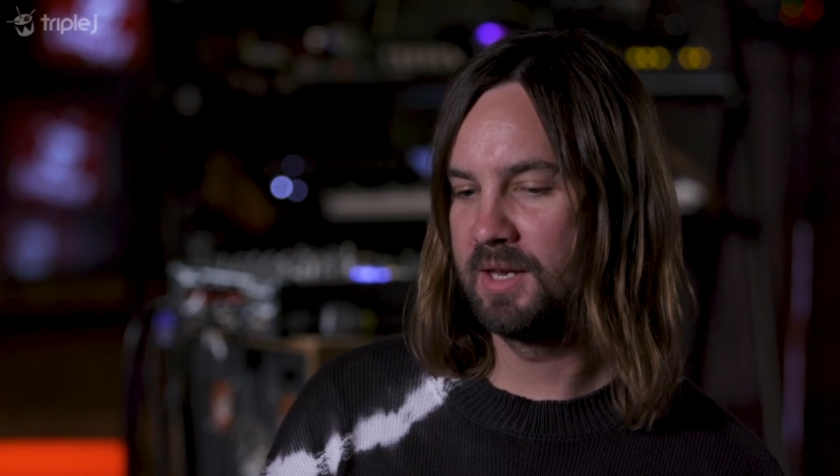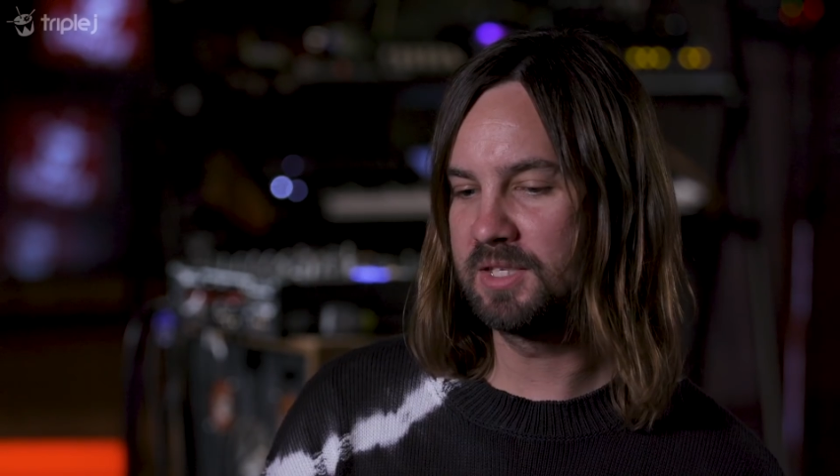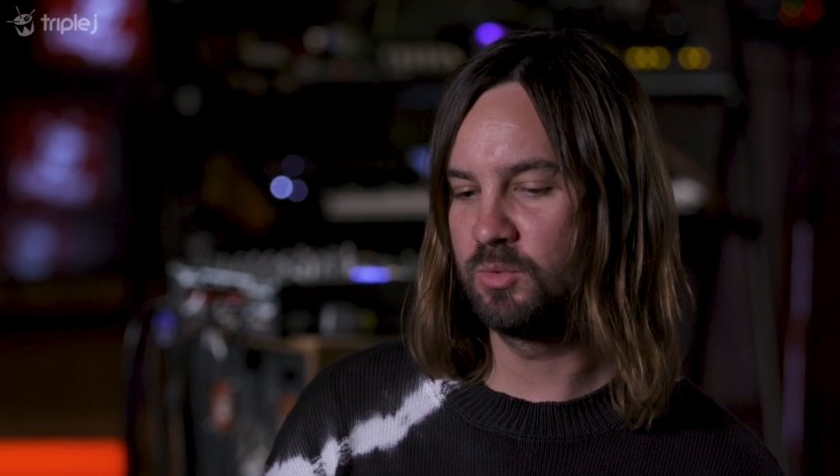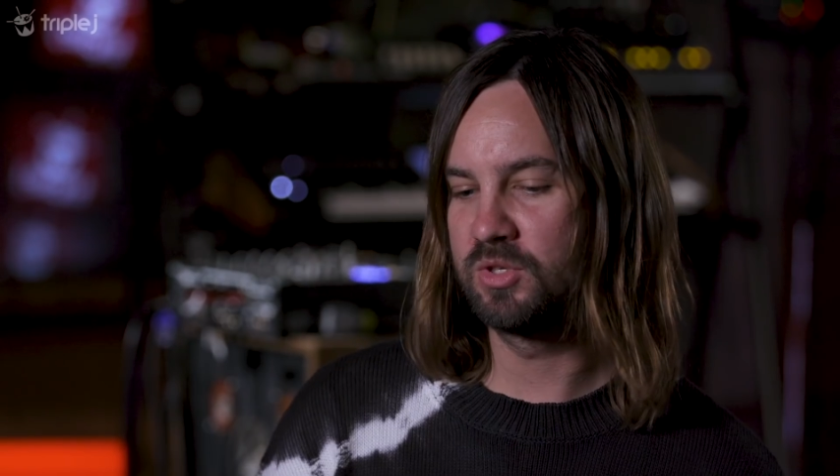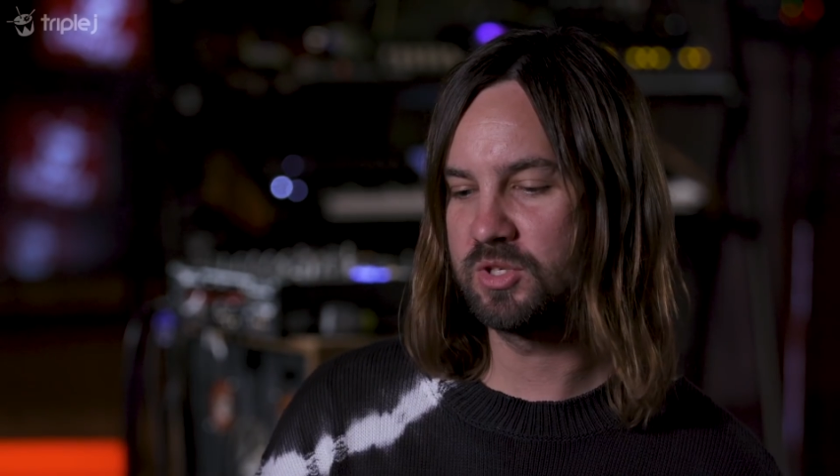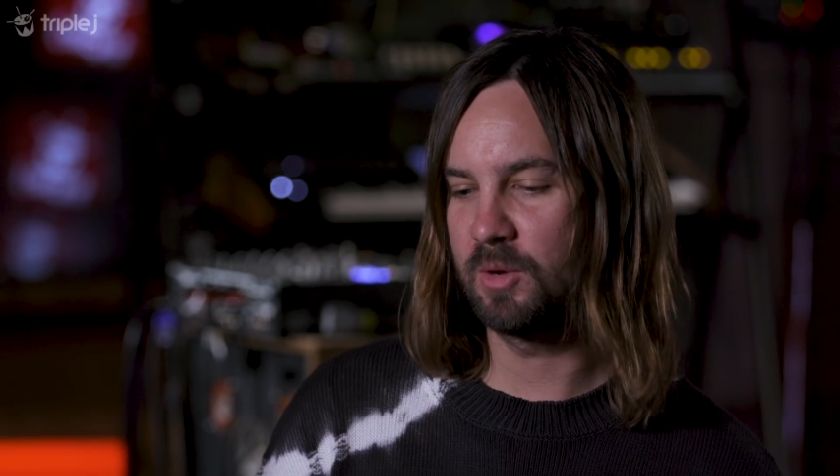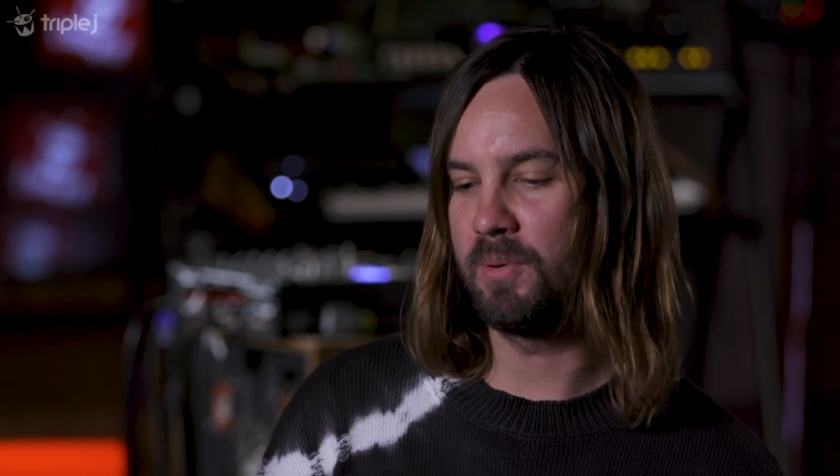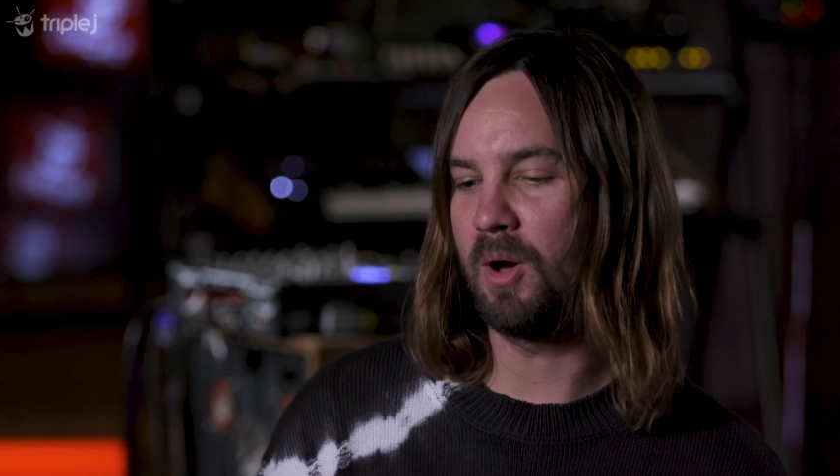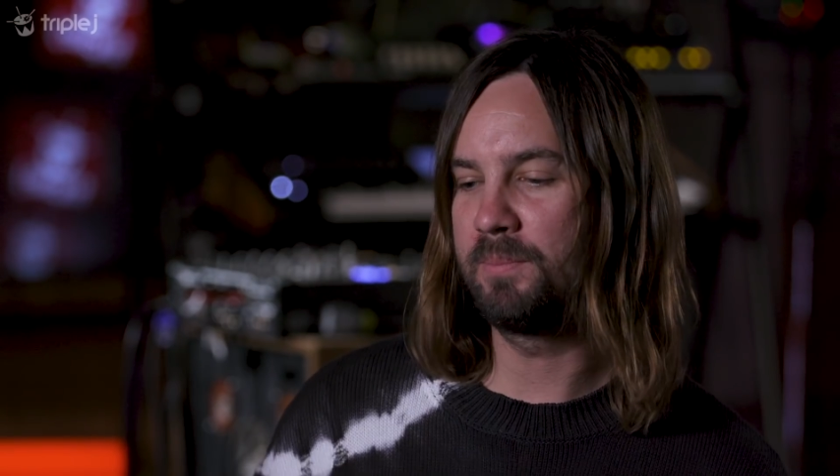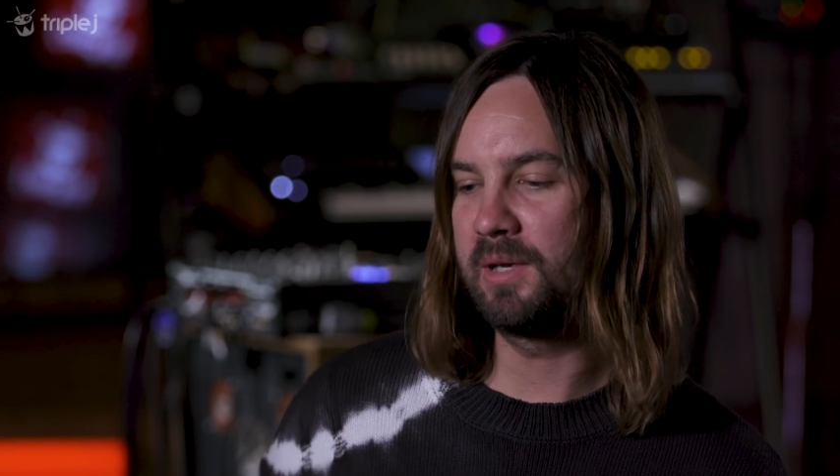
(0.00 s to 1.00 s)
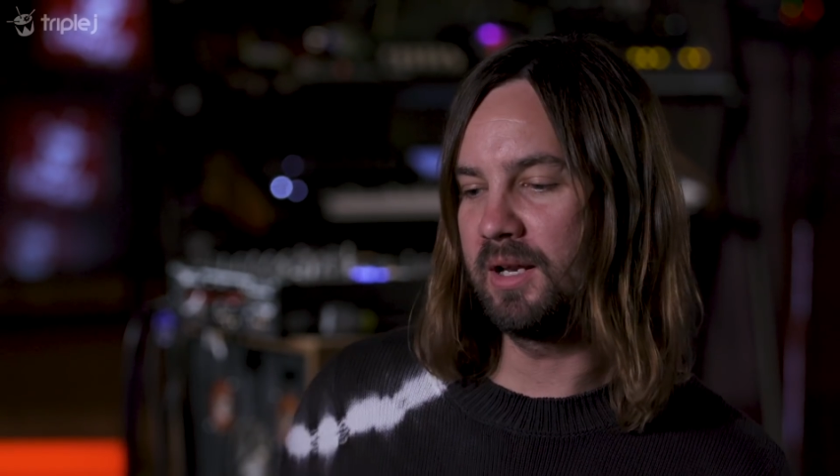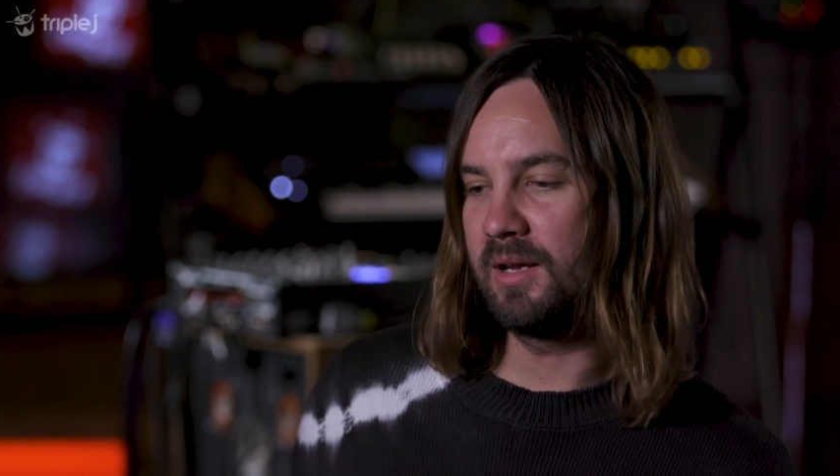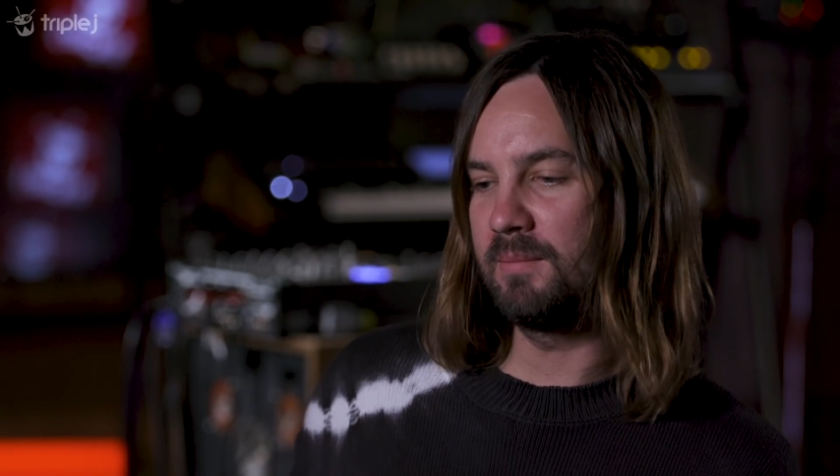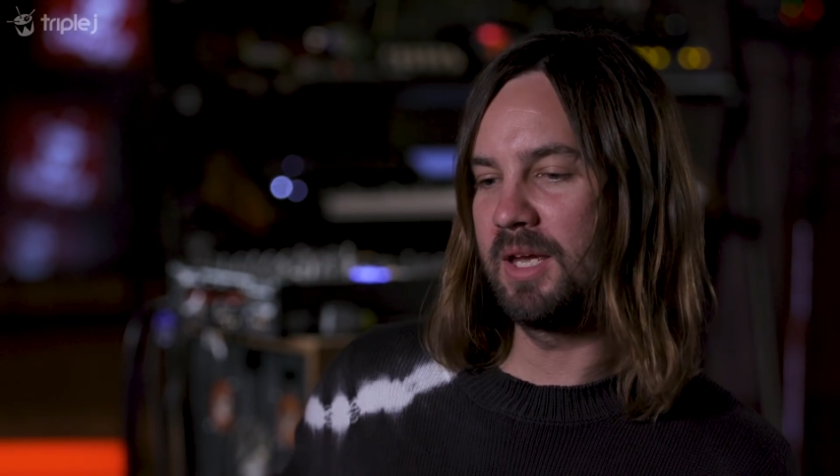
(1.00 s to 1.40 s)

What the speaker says: Because it was so popular,